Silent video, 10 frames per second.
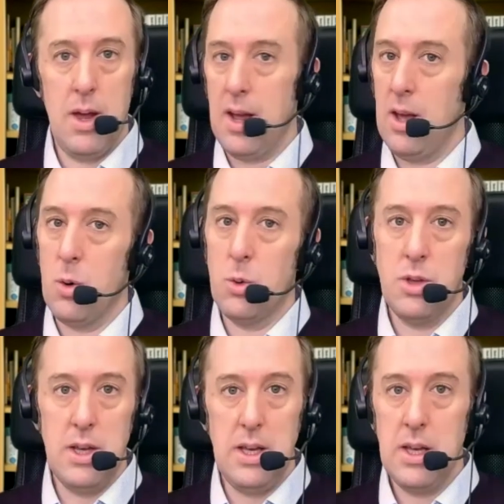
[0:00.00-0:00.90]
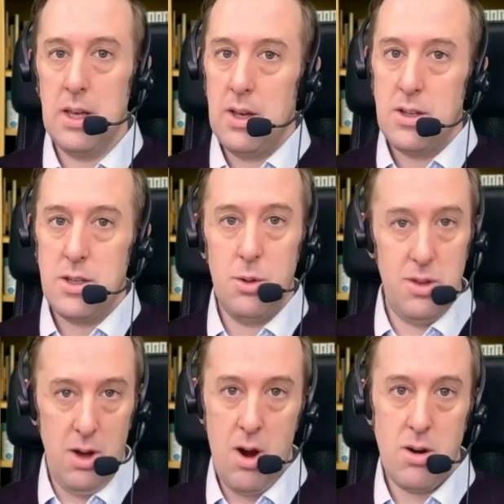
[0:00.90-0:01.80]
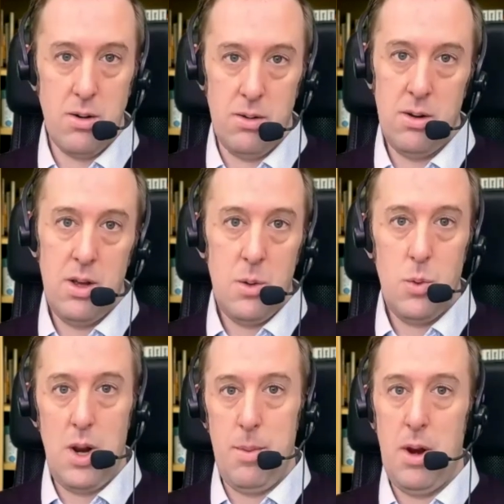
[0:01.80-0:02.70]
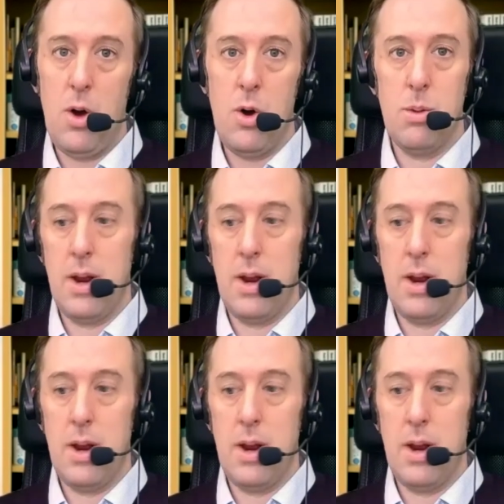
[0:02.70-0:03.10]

and I can only till the garden when I'm at home,